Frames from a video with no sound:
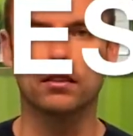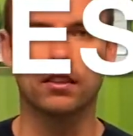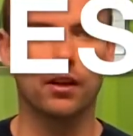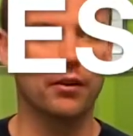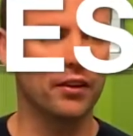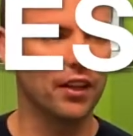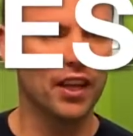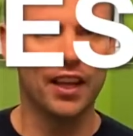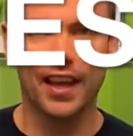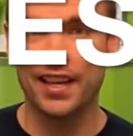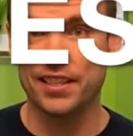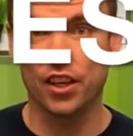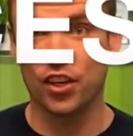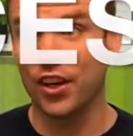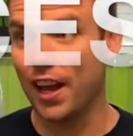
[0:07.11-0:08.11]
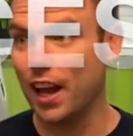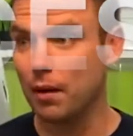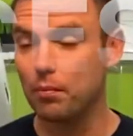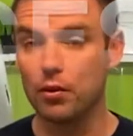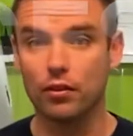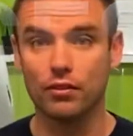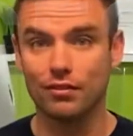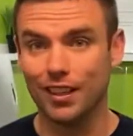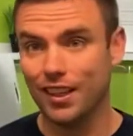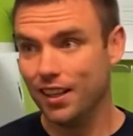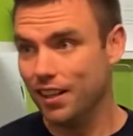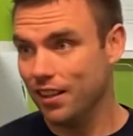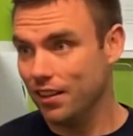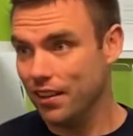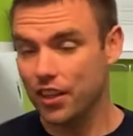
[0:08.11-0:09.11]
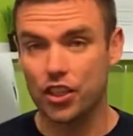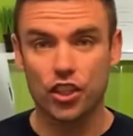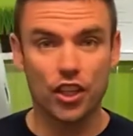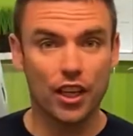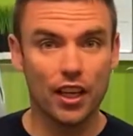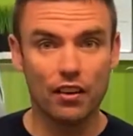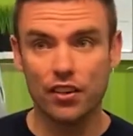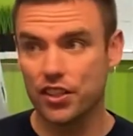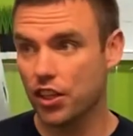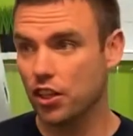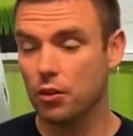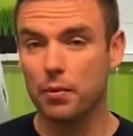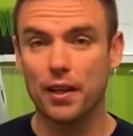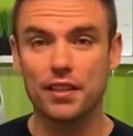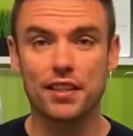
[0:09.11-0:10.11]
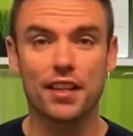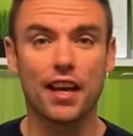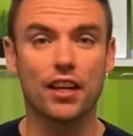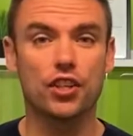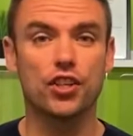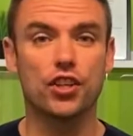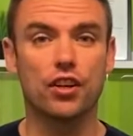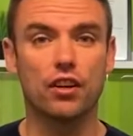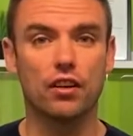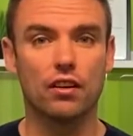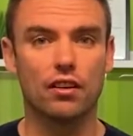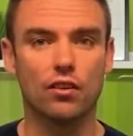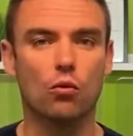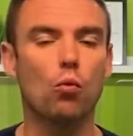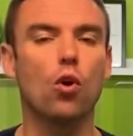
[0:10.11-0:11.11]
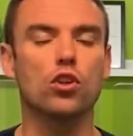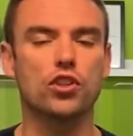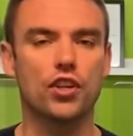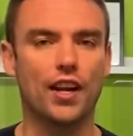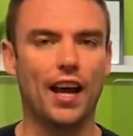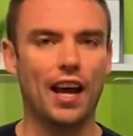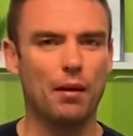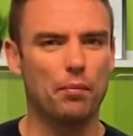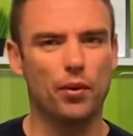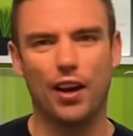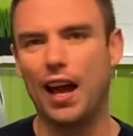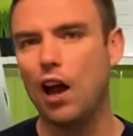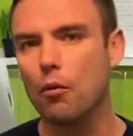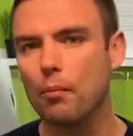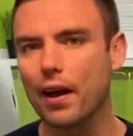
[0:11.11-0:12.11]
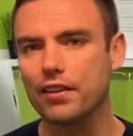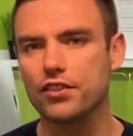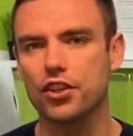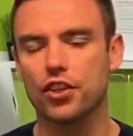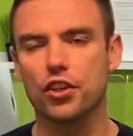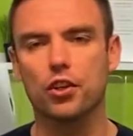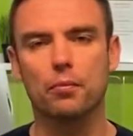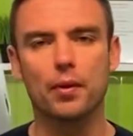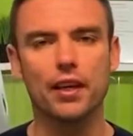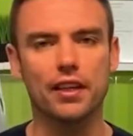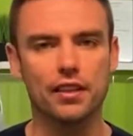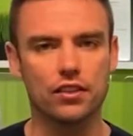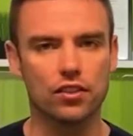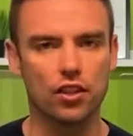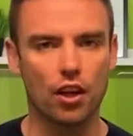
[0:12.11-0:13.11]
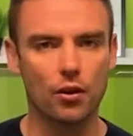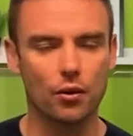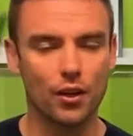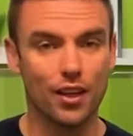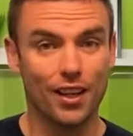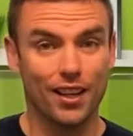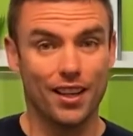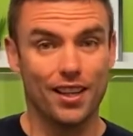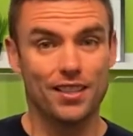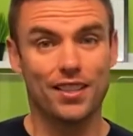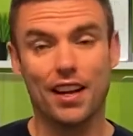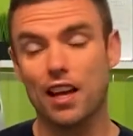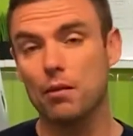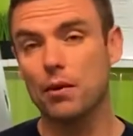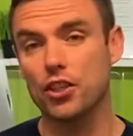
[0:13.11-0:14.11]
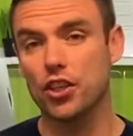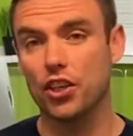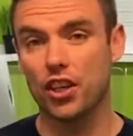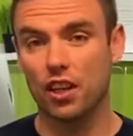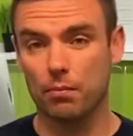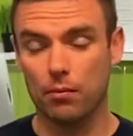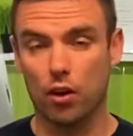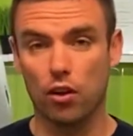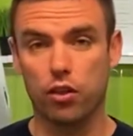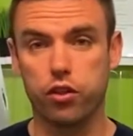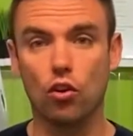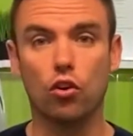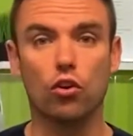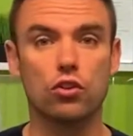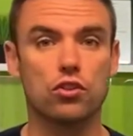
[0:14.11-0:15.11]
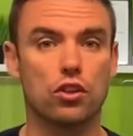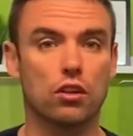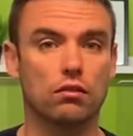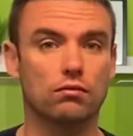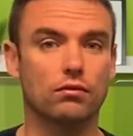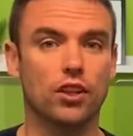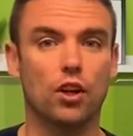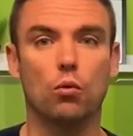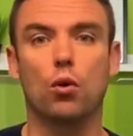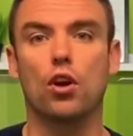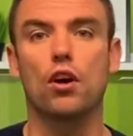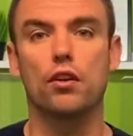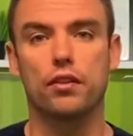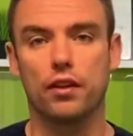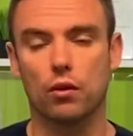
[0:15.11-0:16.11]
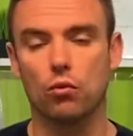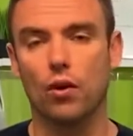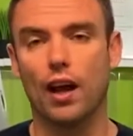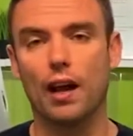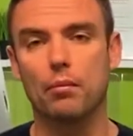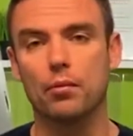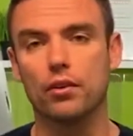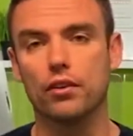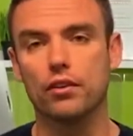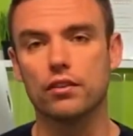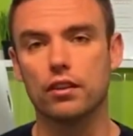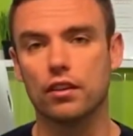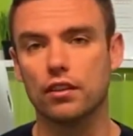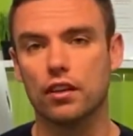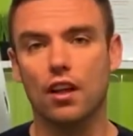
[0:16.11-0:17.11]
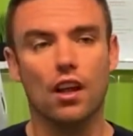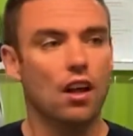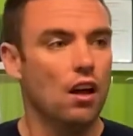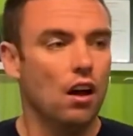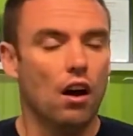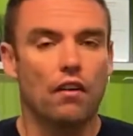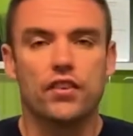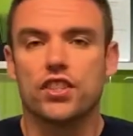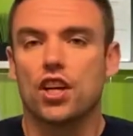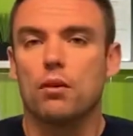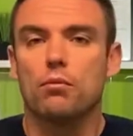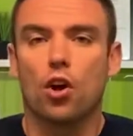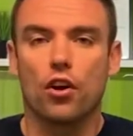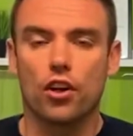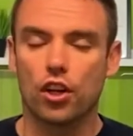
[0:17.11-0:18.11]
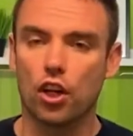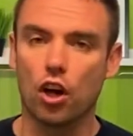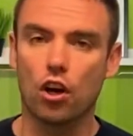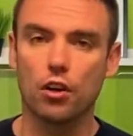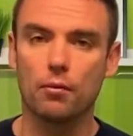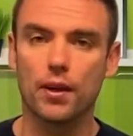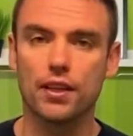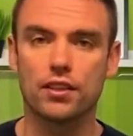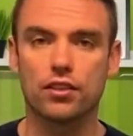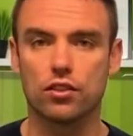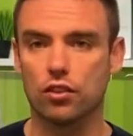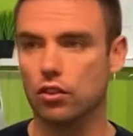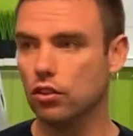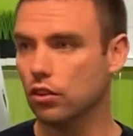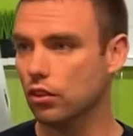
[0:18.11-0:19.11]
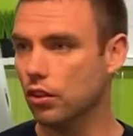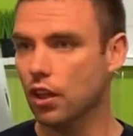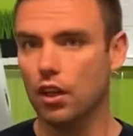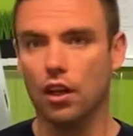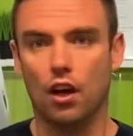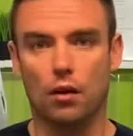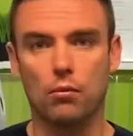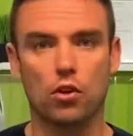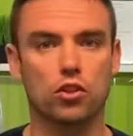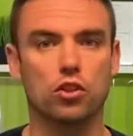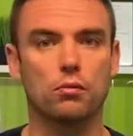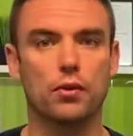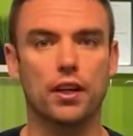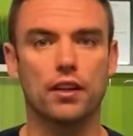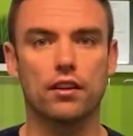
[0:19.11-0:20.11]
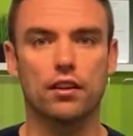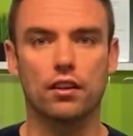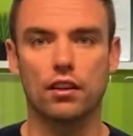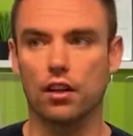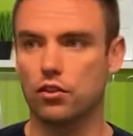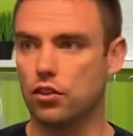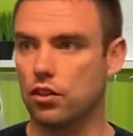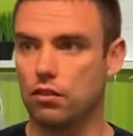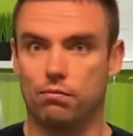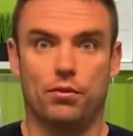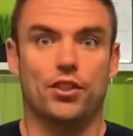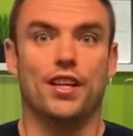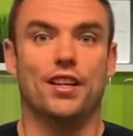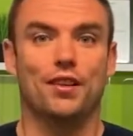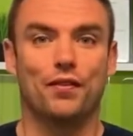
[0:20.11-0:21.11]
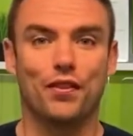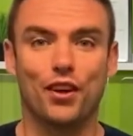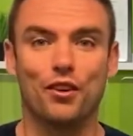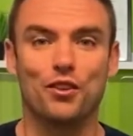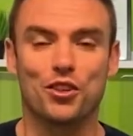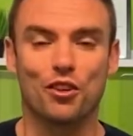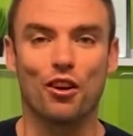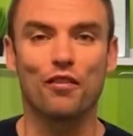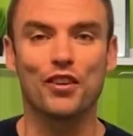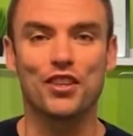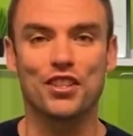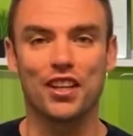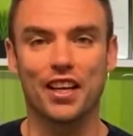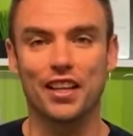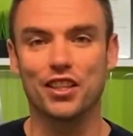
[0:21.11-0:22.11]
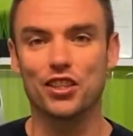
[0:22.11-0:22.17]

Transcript: You know, is it going to happen this year? Is it going to be into next year? And what's going to happen? How bad's it going to be? So today I'm actually going to give my thoughts on, you know, what I think will happen. And obviously I'm not an economist or I'm not somebody that, you know, can predict the future, obviously.